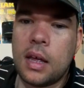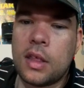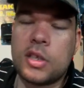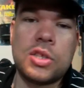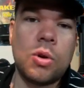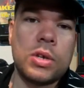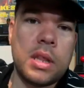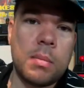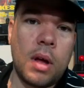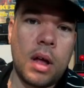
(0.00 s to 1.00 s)
the stores in
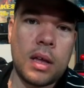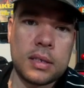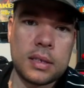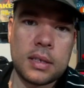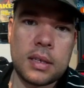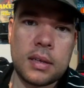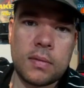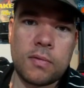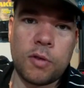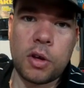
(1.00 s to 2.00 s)
the malls
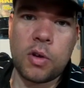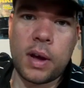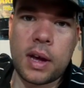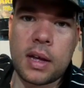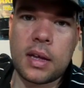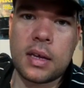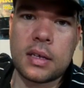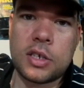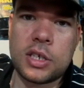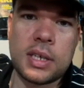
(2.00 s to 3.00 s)
real quick
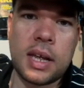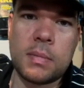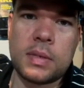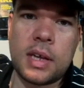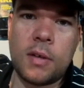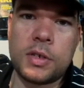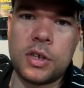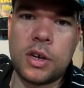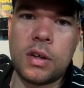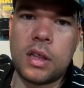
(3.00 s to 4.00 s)
just to get themselves, you
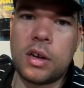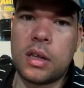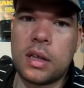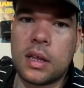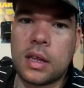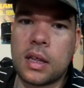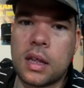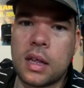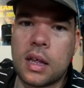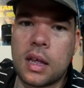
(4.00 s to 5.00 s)
know, a little
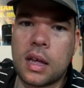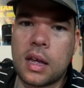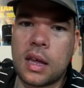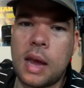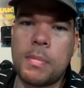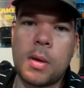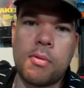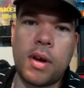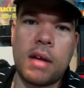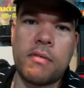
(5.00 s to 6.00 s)
keep their
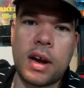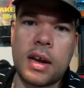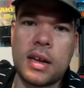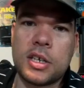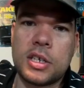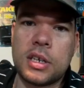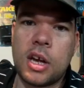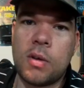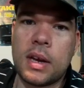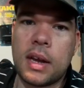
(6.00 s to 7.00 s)
brand recognition
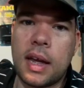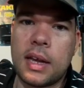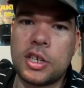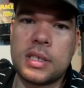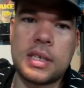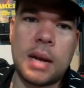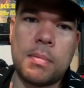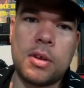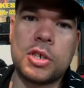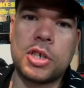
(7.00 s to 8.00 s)
going and just set up
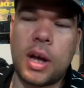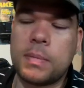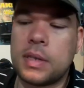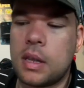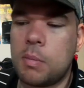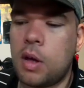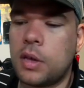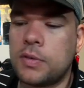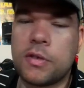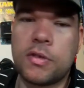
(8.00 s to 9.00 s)
little shops in the malls
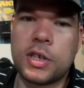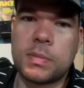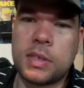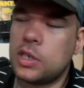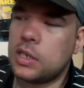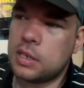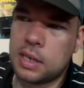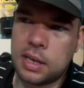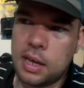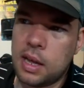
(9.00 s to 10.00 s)
for Christmas just
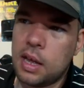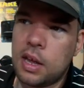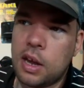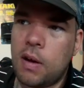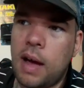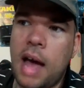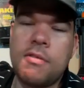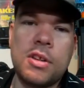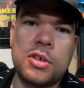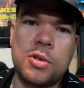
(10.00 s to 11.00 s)
to, you know, have a
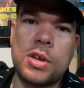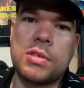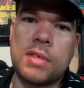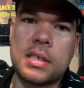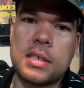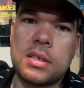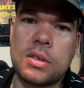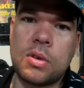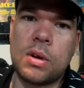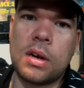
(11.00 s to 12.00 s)
little Toys R Us
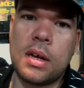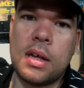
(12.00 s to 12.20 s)
store